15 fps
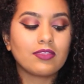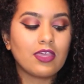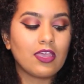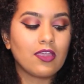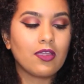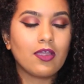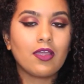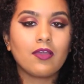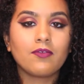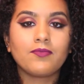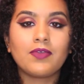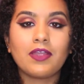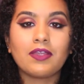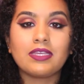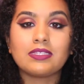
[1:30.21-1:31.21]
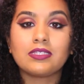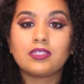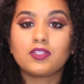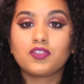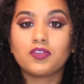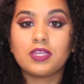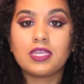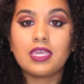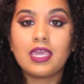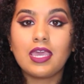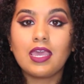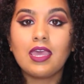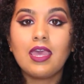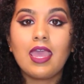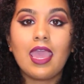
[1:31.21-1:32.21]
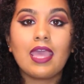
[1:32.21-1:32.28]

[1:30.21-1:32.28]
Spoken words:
they're very streaky,